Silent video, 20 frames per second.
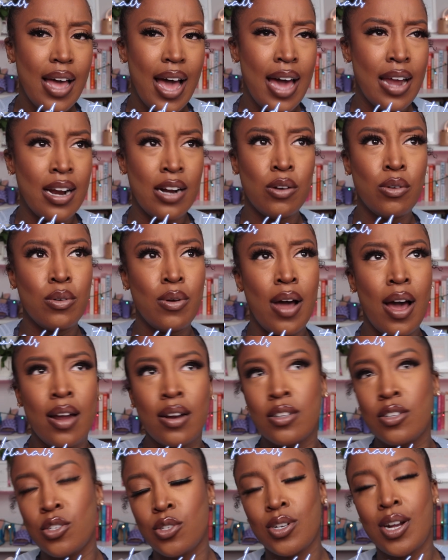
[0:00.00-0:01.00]
And I don't know how
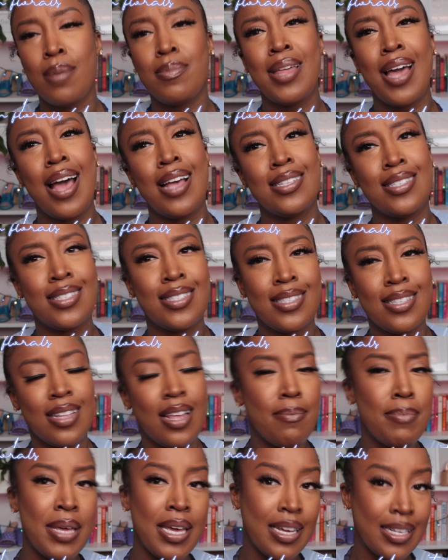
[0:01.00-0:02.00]
to describe that as
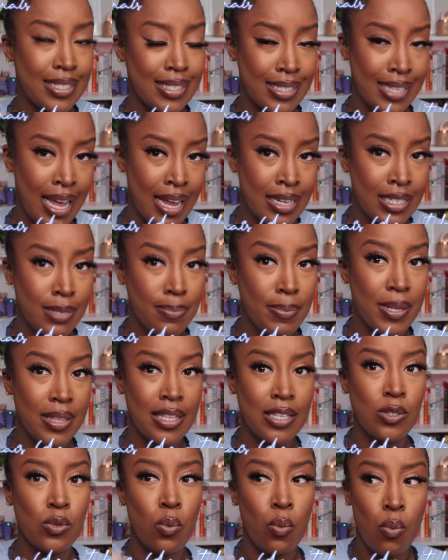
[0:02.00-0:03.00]
being a scent, but
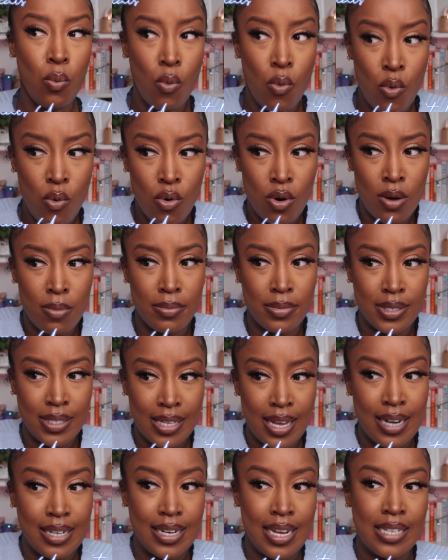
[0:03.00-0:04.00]
this warm
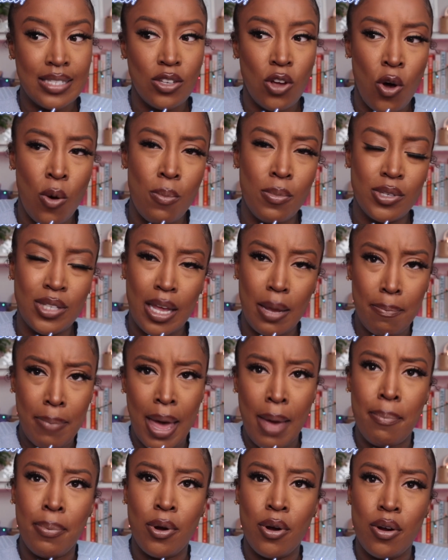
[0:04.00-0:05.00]
scent, it's almost like
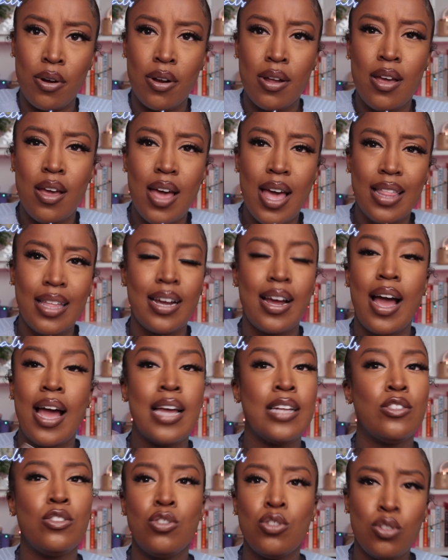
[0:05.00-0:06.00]
peppered. Like,
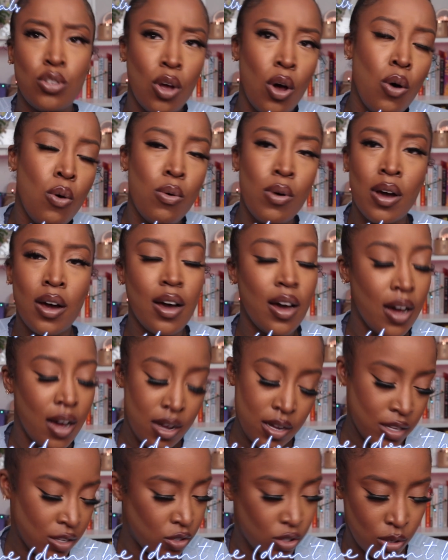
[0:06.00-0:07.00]
it's so good.
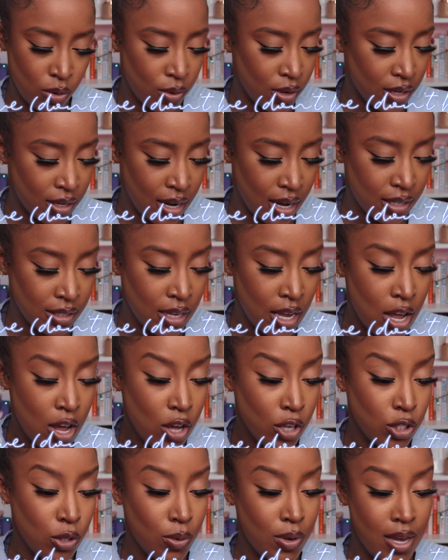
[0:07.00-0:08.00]
It's so good, guys.
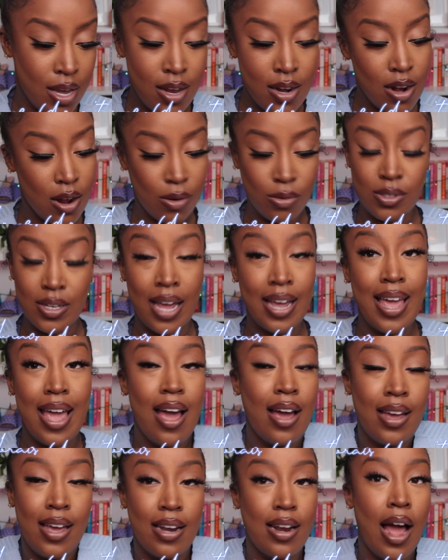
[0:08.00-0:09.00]
So keynotes,
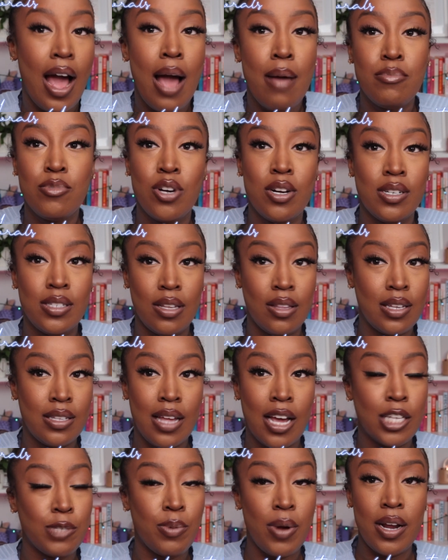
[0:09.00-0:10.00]
I'm trying to sound like
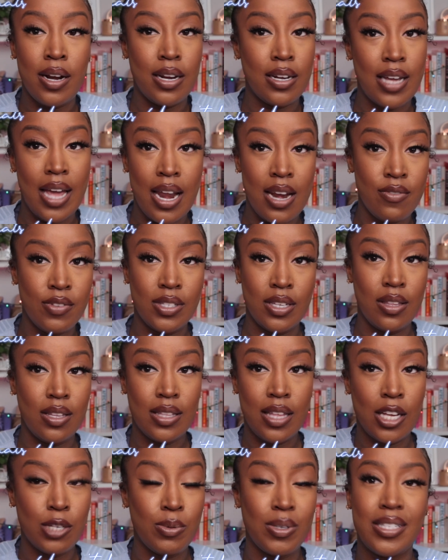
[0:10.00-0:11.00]
the expert, and I can't even sound
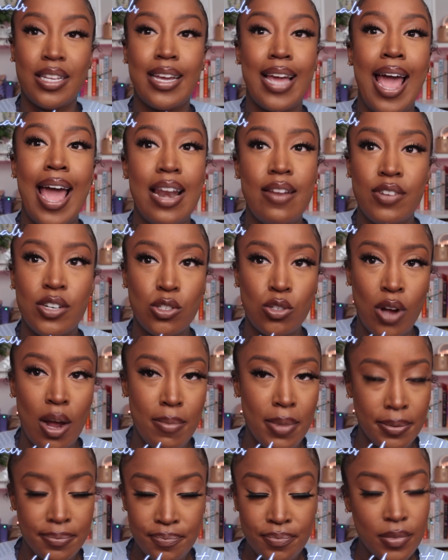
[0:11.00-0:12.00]
like the expert because I can't even
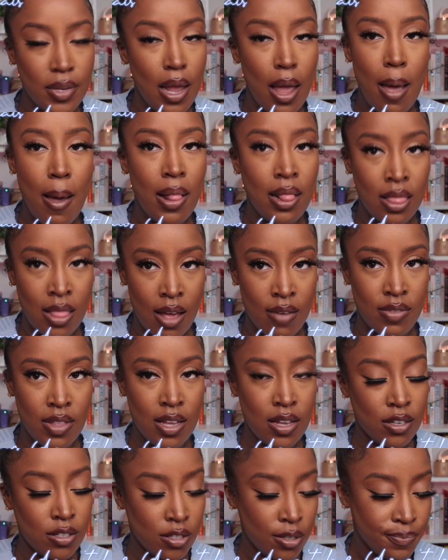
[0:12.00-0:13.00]
describe it. Love
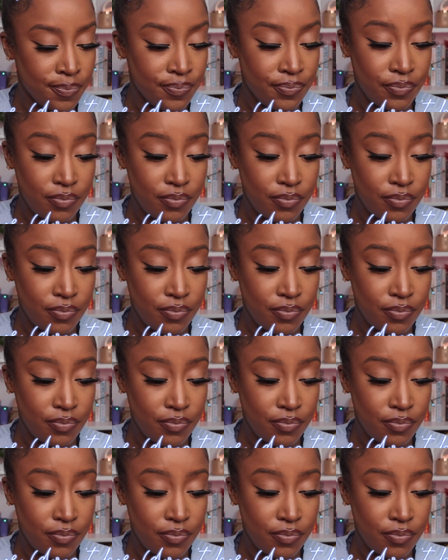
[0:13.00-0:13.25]
this.